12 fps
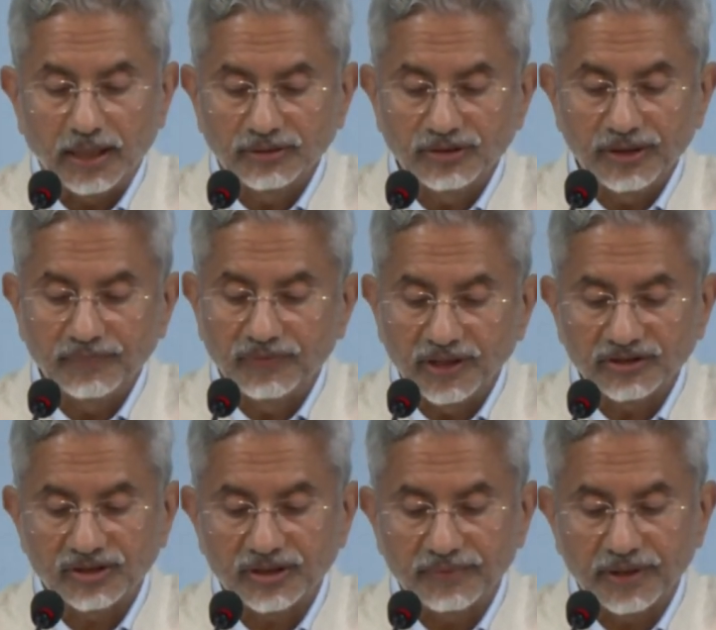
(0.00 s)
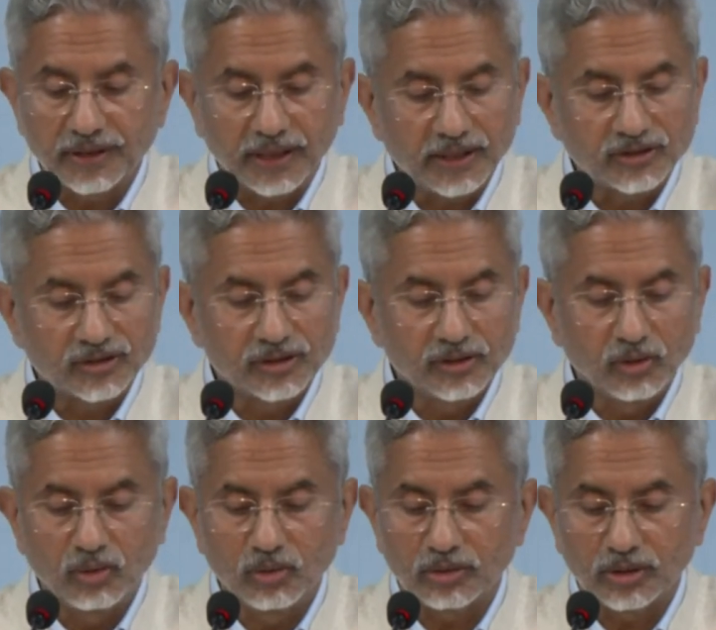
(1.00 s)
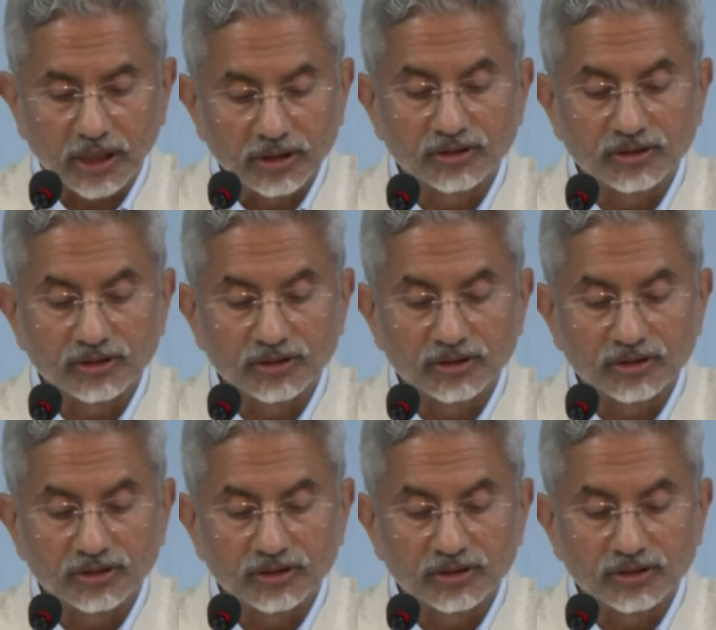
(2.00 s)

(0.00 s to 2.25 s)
as the first ever SCO